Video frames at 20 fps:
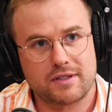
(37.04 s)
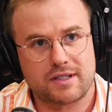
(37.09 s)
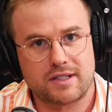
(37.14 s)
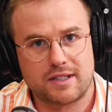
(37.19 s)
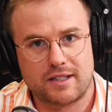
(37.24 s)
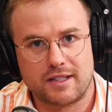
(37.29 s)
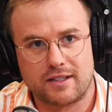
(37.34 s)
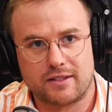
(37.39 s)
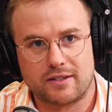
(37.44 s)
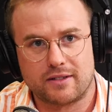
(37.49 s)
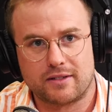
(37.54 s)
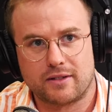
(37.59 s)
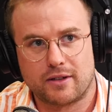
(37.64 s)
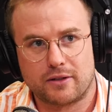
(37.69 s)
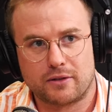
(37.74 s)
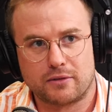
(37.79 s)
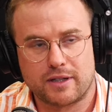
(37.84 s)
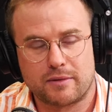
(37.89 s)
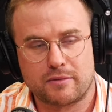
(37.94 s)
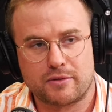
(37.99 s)
to Sydney.
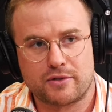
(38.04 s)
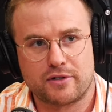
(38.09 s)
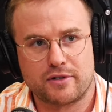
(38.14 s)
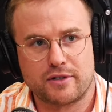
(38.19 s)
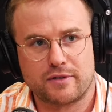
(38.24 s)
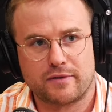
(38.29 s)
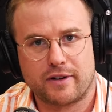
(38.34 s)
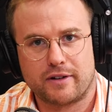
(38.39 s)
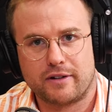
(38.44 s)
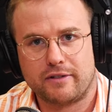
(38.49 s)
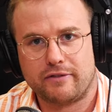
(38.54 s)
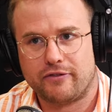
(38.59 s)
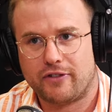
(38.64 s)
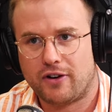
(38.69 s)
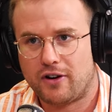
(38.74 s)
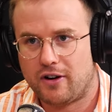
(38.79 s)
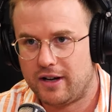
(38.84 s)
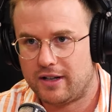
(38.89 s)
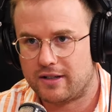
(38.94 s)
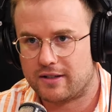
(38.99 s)
Local temperature is very
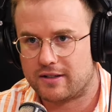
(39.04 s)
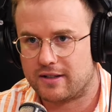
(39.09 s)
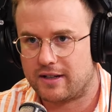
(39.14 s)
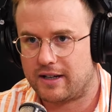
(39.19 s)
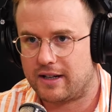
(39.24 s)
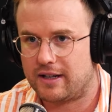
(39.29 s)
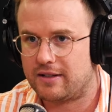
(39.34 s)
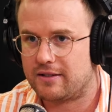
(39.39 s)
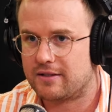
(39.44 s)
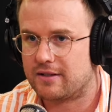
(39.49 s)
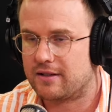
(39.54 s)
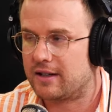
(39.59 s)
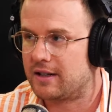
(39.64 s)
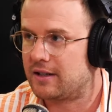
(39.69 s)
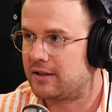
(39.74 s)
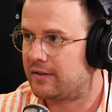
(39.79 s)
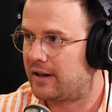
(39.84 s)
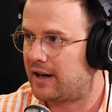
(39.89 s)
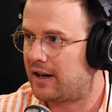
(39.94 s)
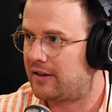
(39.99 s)
fine today, so
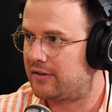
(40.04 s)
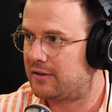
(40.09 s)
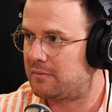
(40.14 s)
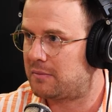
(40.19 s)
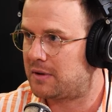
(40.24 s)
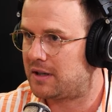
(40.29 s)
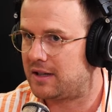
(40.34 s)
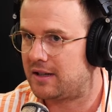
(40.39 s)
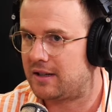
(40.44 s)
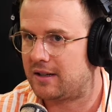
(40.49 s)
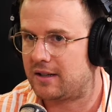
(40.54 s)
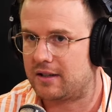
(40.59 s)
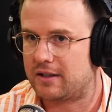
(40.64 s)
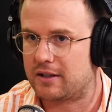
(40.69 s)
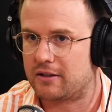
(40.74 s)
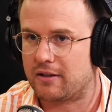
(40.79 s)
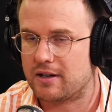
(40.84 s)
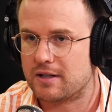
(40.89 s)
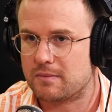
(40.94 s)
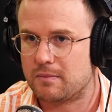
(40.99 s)
thanks for having me at
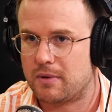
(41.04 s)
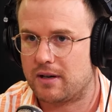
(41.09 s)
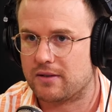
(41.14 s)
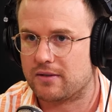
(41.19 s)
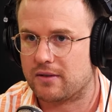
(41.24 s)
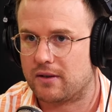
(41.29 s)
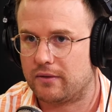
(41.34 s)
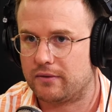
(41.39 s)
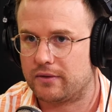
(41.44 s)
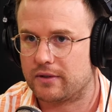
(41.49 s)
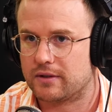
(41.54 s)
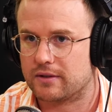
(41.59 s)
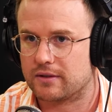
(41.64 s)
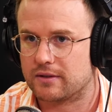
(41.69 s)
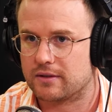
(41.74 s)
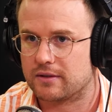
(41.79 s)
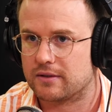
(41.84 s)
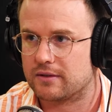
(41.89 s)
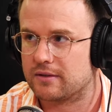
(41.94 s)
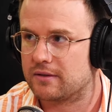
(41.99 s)
the Grayspace
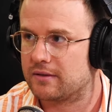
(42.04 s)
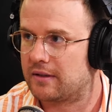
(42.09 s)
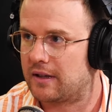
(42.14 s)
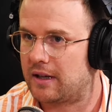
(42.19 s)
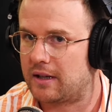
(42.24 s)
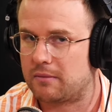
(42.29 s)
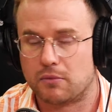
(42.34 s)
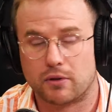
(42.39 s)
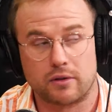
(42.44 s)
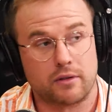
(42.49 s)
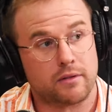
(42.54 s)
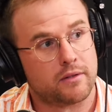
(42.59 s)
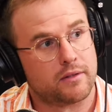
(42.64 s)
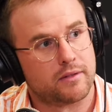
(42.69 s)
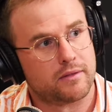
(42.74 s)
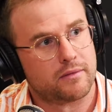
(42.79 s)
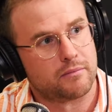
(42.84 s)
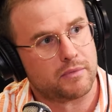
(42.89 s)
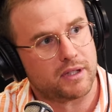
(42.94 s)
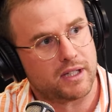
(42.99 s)
offices and Mon,
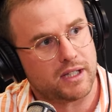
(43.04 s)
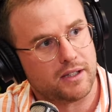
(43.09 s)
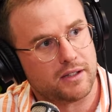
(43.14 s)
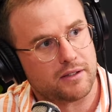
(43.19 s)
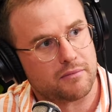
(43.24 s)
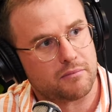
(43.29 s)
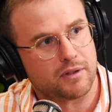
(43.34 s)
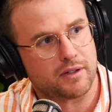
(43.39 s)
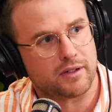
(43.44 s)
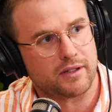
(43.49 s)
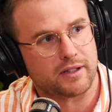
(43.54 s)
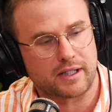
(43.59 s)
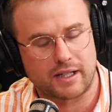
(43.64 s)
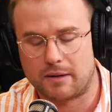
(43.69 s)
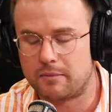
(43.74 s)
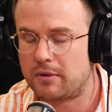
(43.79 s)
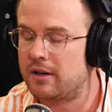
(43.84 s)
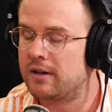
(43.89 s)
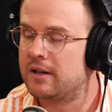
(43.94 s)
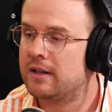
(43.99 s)
Monique behind the
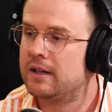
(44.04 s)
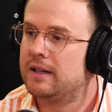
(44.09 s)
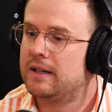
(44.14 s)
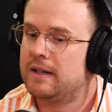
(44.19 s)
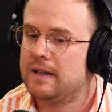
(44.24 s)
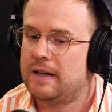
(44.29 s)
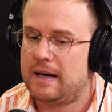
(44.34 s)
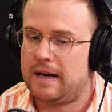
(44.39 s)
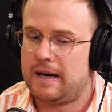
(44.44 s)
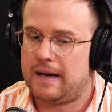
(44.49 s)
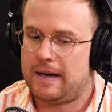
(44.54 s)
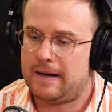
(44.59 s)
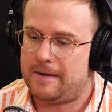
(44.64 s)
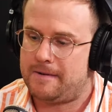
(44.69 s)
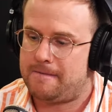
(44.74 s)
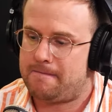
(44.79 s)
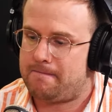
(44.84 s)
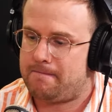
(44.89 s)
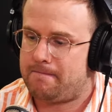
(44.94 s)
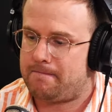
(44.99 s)
camera.
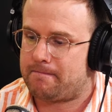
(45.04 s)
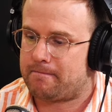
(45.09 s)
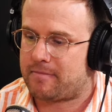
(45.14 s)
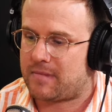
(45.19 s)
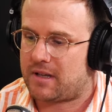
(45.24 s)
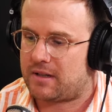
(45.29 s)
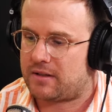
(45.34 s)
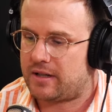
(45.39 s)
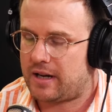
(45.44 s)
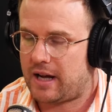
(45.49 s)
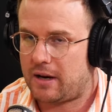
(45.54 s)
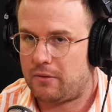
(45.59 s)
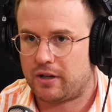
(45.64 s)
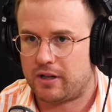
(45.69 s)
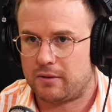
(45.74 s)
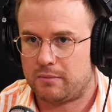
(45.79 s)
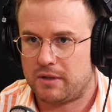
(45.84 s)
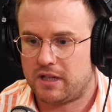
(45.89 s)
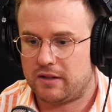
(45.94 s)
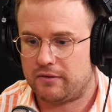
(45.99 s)
Um, today, we're
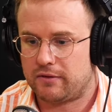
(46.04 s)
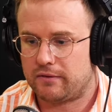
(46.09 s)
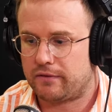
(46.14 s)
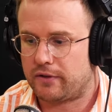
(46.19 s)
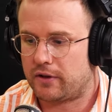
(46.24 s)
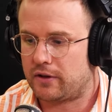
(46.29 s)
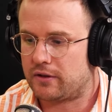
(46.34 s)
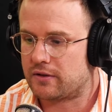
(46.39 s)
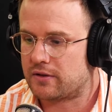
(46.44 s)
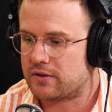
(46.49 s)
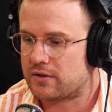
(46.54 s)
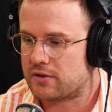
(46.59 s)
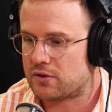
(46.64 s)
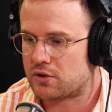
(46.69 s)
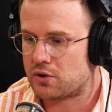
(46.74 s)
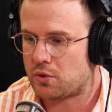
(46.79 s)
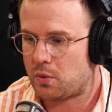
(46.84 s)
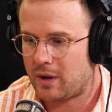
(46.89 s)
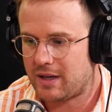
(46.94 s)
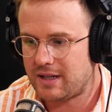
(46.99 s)
going to be giving folks
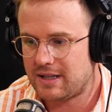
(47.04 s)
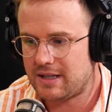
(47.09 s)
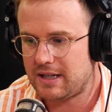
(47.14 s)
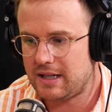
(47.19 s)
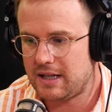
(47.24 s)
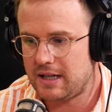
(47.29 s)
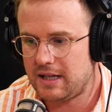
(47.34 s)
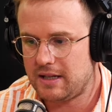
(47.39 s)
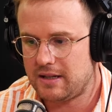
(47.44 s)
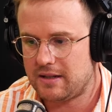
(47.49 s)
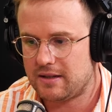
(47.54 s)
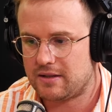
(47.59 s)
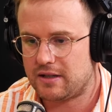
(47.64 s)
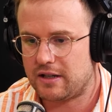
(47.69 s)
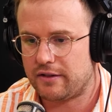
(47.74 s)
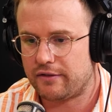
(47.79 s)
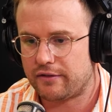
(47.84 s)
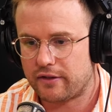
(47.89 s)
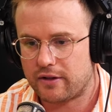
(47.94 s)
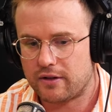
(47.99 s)
twenty
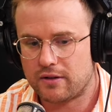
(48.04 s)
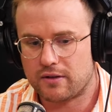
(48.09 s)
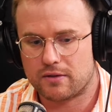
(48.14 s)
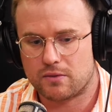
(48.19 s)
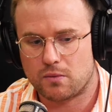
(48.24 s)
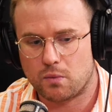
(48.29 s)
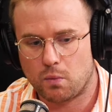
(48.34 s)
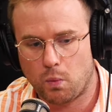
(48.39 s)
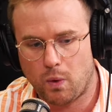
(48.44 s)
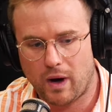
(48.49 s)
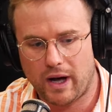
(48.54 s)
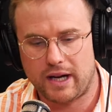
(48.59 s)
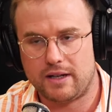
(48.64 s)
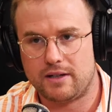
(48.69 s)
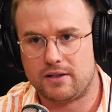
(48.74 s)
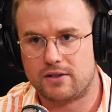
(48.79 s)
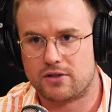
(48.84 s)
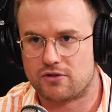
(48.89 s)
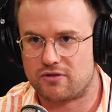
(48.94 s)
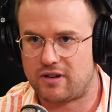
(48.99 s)
different
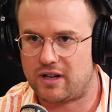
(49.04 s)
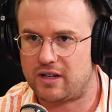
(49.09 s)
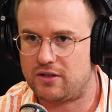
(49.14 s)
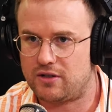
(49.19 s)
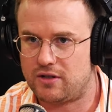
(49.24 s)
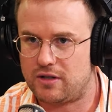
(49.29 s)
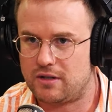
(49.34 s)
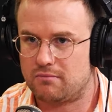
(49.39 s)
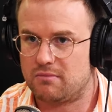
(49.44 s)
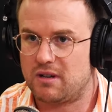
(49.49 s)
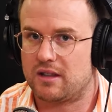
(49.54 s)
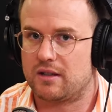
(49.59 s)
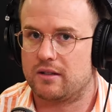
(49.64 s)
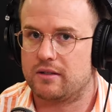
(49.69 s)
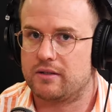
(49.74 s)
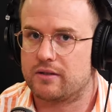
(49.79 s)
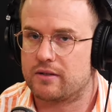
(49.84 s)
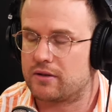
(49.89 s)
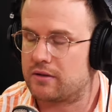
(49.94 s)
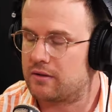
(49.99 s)
ways, strategies,
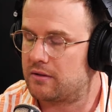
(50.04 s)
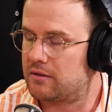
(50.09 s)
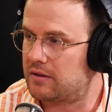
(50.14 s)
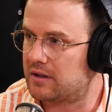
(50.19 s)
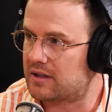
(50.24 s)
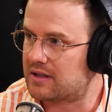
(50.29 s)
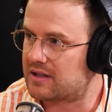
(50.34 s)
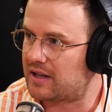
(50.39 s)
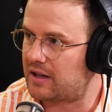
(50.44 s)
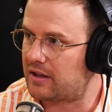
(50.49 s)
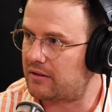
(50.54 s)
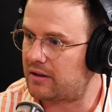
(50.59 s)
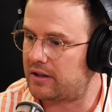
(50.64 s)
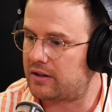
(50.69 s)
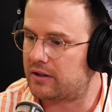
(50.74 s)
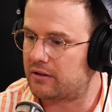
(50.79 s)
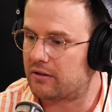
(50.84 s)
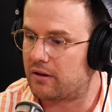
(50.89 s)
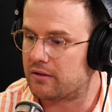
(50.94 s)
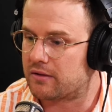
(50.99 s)
methods to
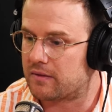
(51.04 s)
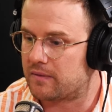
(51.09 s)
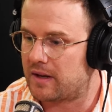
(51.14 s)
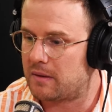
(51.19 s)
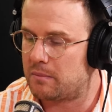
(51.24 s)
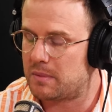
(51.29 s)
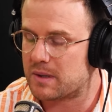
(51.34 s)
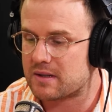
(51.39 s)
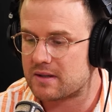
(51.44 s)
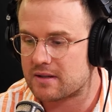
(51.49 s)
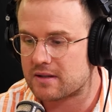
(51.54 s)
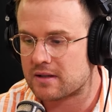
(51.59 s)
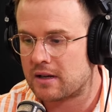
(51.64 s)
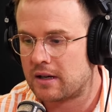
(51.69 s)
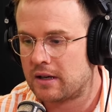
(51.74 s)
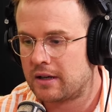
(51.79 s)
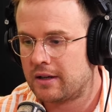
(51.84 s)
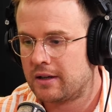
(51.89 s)
accelerate the growth of their business,